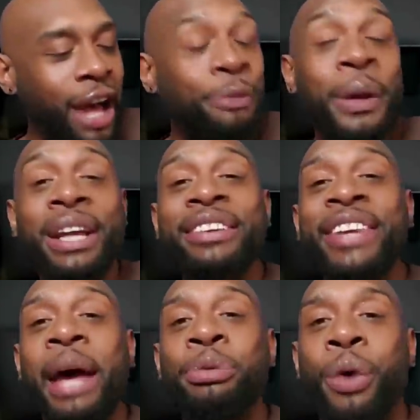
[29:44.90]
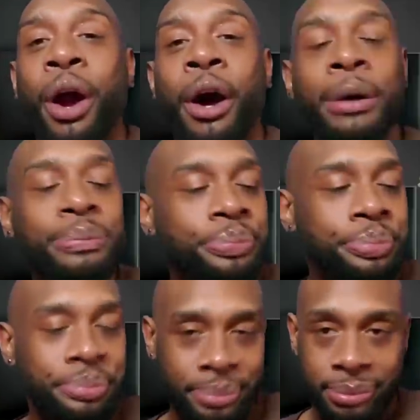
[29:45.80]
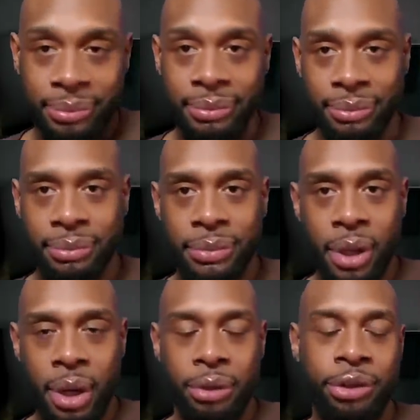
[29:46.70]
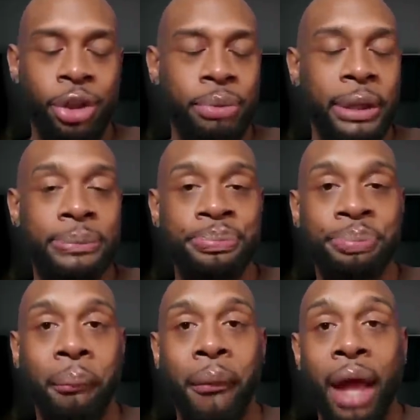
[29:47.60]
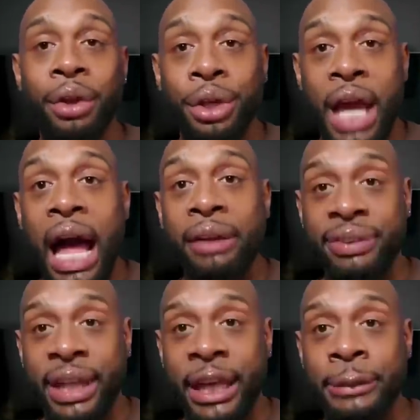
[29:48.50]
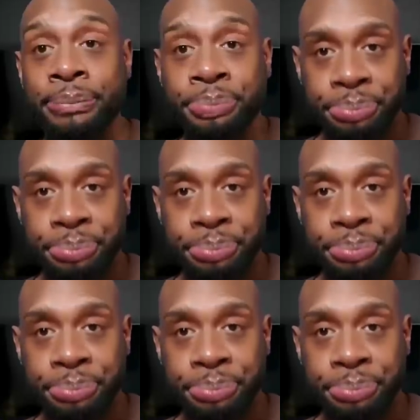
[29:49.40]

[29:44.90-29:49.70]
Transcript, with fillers: y'all, speaking of Sam's World, oh, excuse me. Do y'all see